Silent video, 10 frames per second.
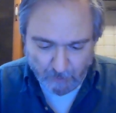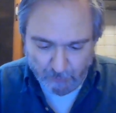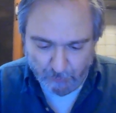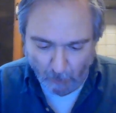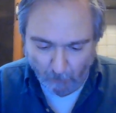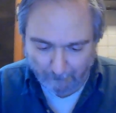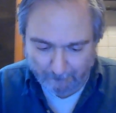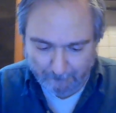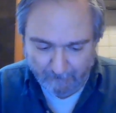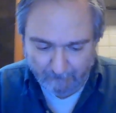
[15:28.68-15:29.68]
So
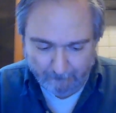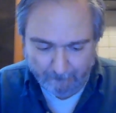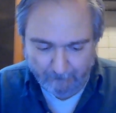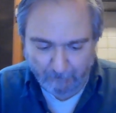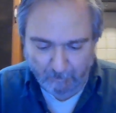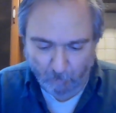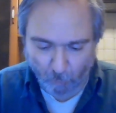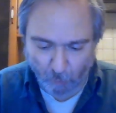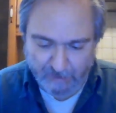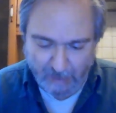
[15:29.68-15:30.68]

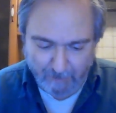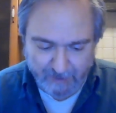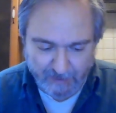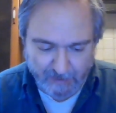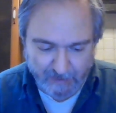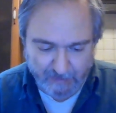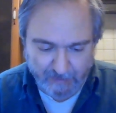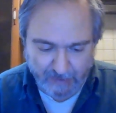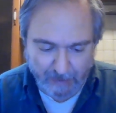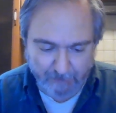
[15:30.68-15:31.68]
what's happening is
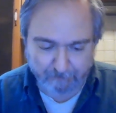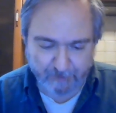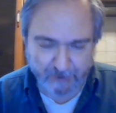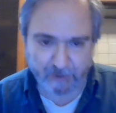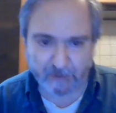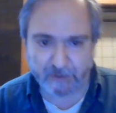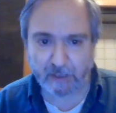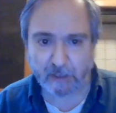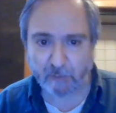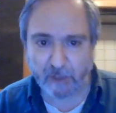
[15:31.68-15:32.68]
that this
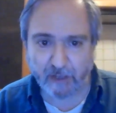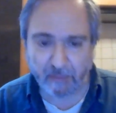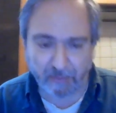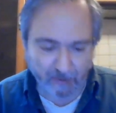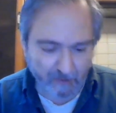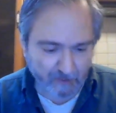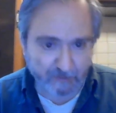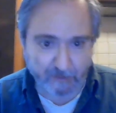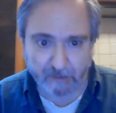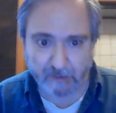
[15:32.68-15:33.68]
accelerating thaw
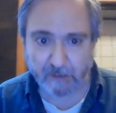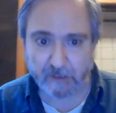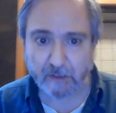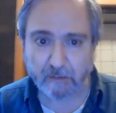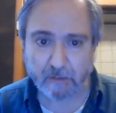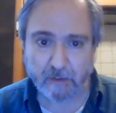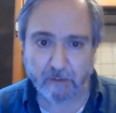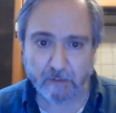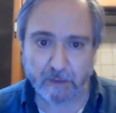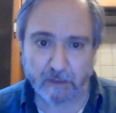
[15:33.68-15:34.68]
in the Arctic
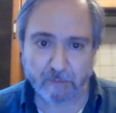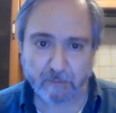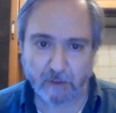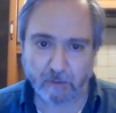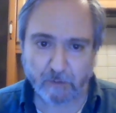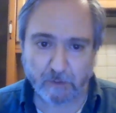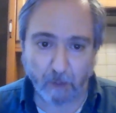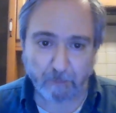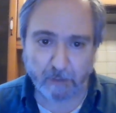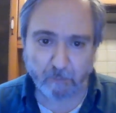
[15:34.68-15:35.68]
is, you know,
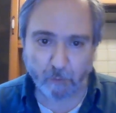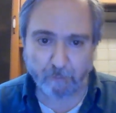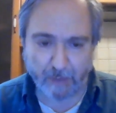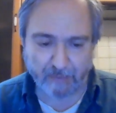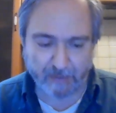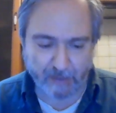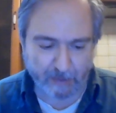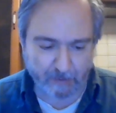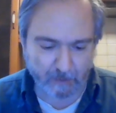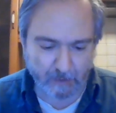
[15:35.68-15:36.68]
dumping more
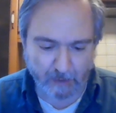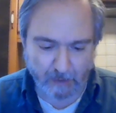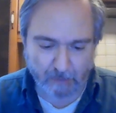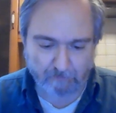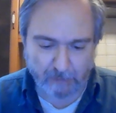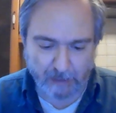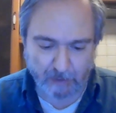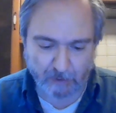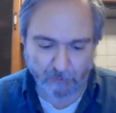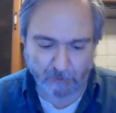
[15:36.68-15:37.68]
methane
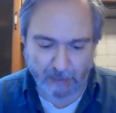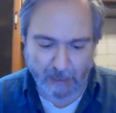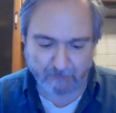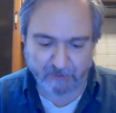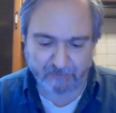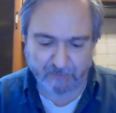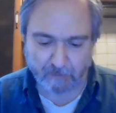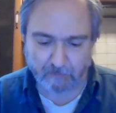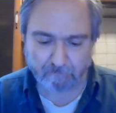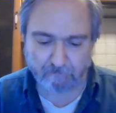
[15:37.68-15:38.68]
into the
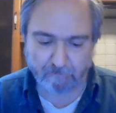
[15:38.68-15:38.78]
atmosphere.